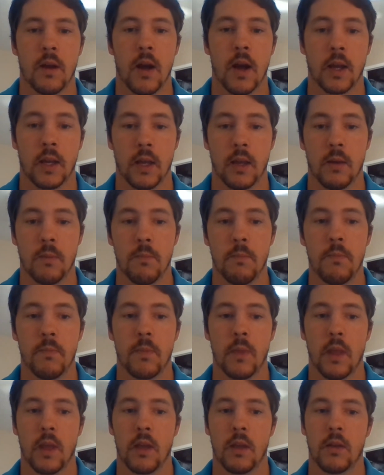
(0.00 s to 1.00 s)

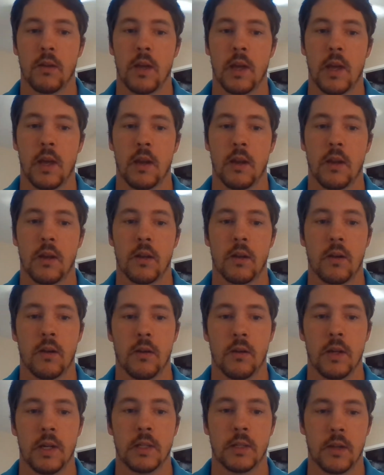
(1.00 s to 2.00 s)
Hakim and
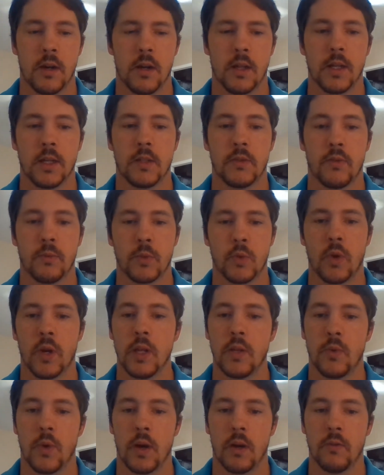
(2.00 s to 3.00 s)
his colleagues from
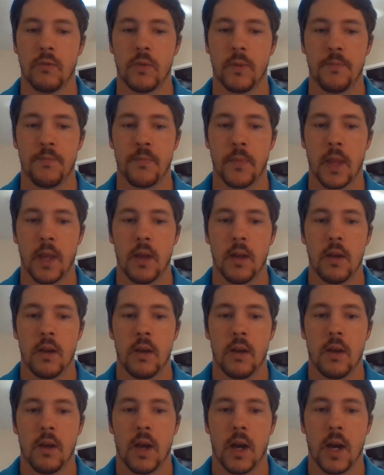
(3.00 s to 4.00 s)
2012
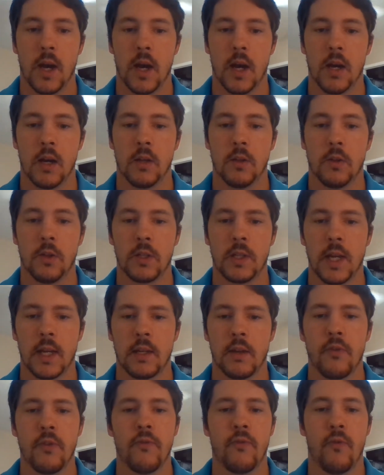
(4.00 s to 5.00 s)
looked at
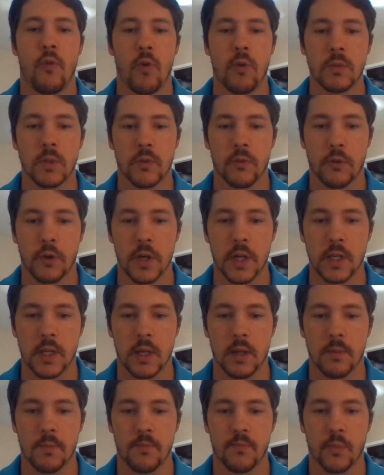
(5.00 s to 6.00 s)
different forms of
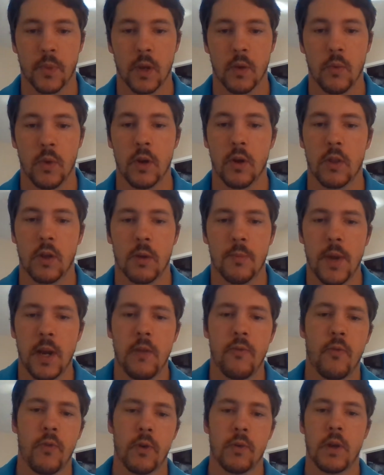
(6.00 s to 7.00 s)
creatine. We know there are many
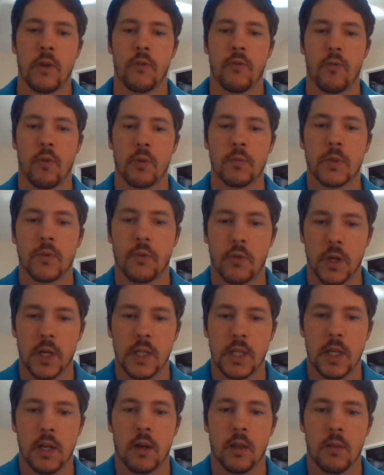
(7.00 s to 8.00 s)
different forms of
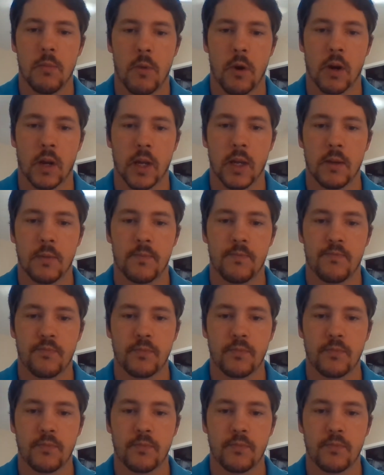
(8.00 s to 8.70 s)
creatine on the market.